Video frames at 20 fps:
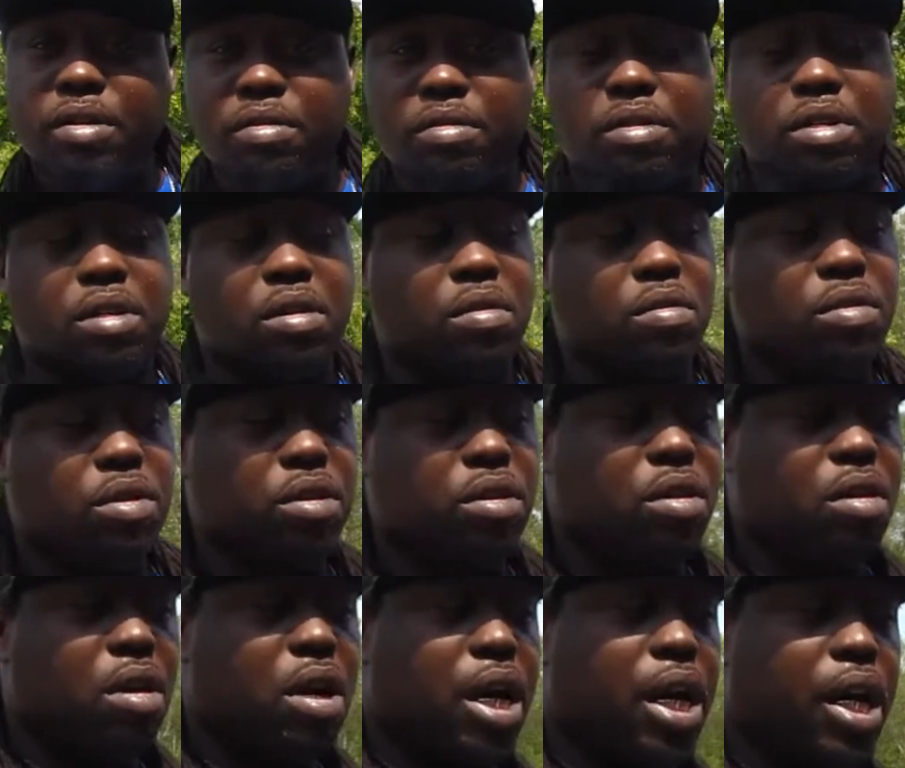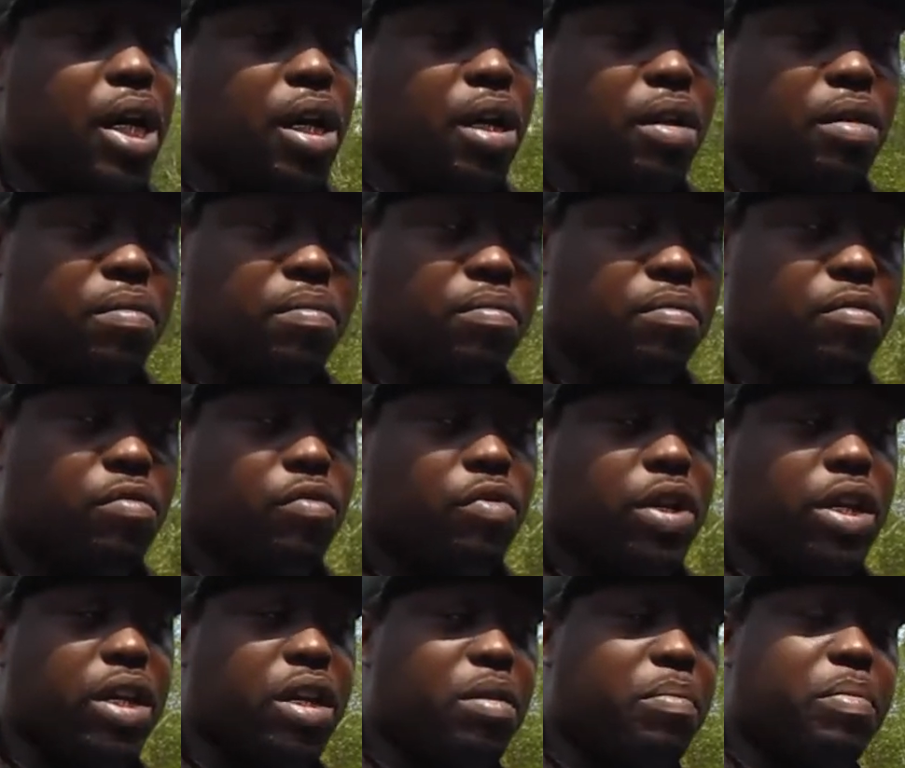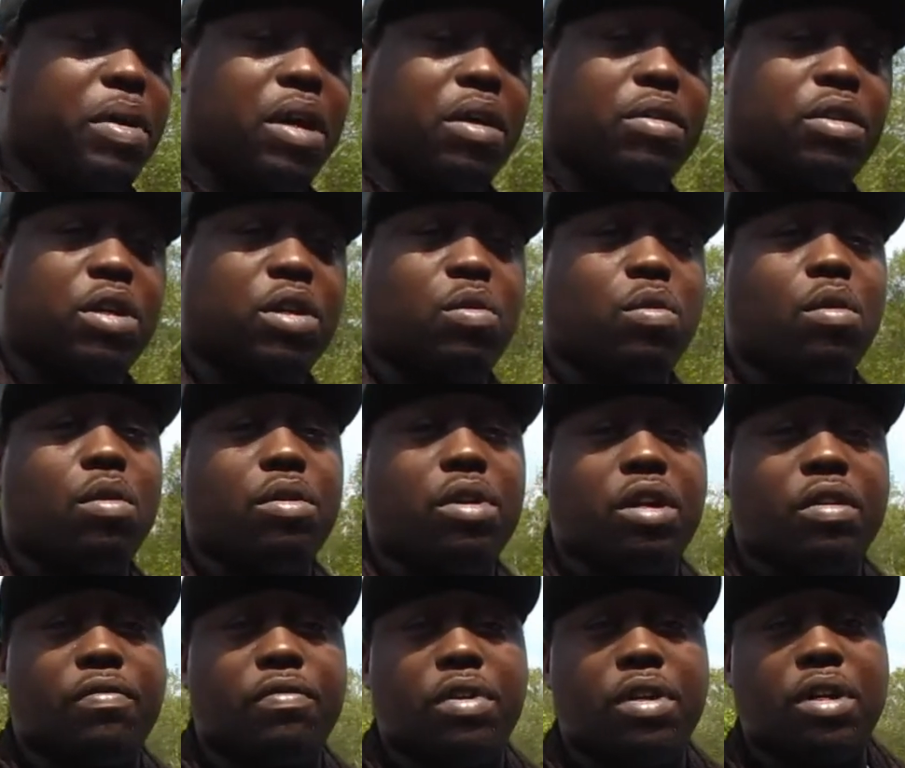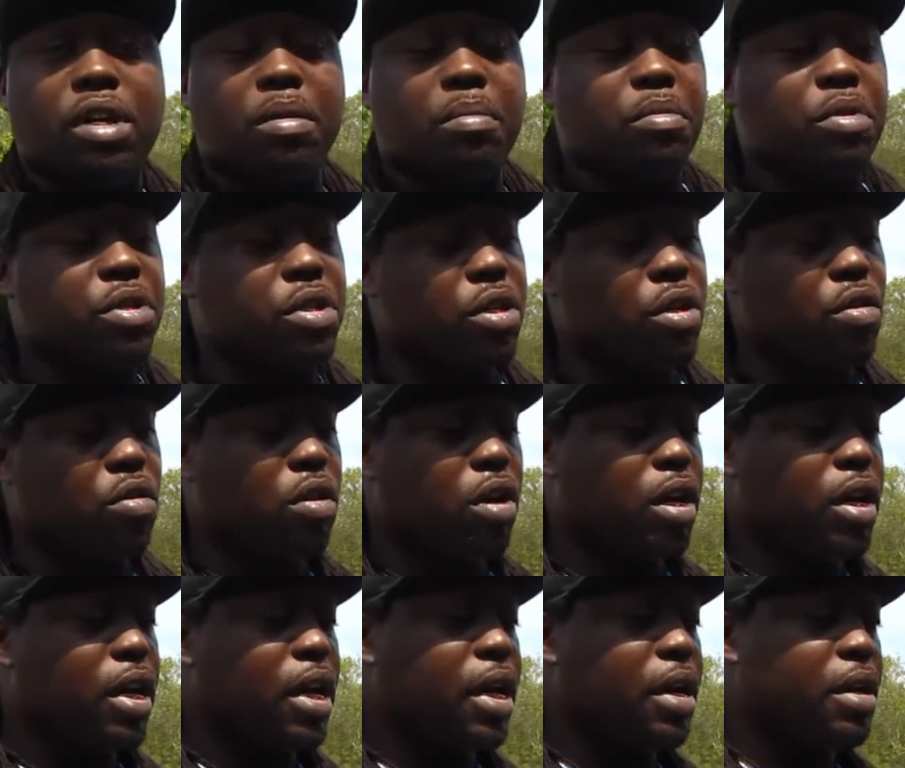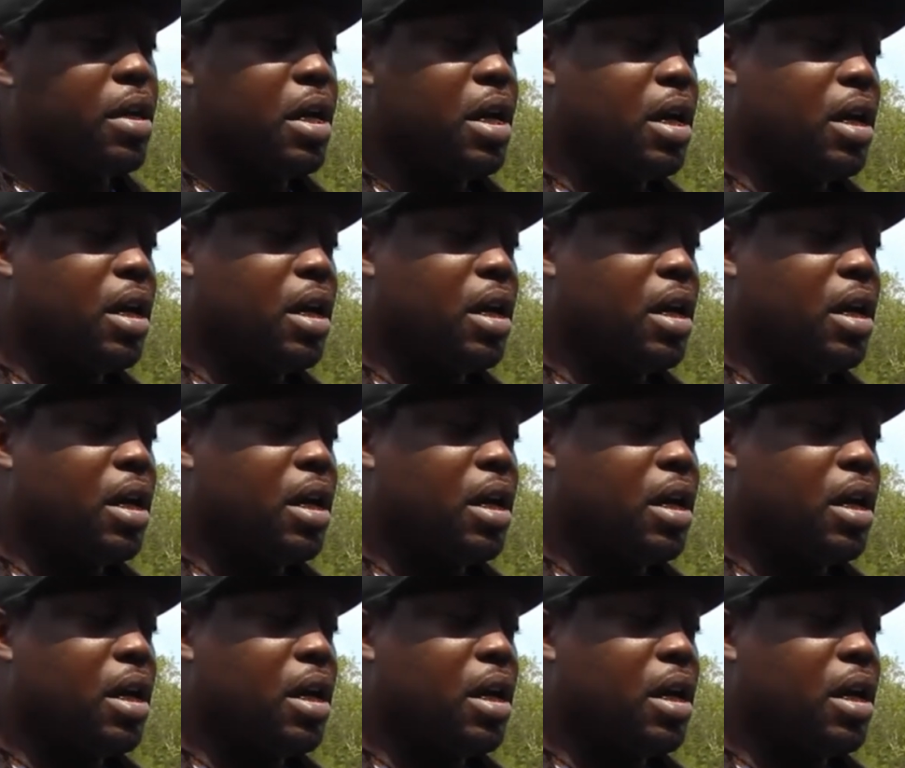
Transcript: so you know, I ain't really about the quoting of the numbers and all of that.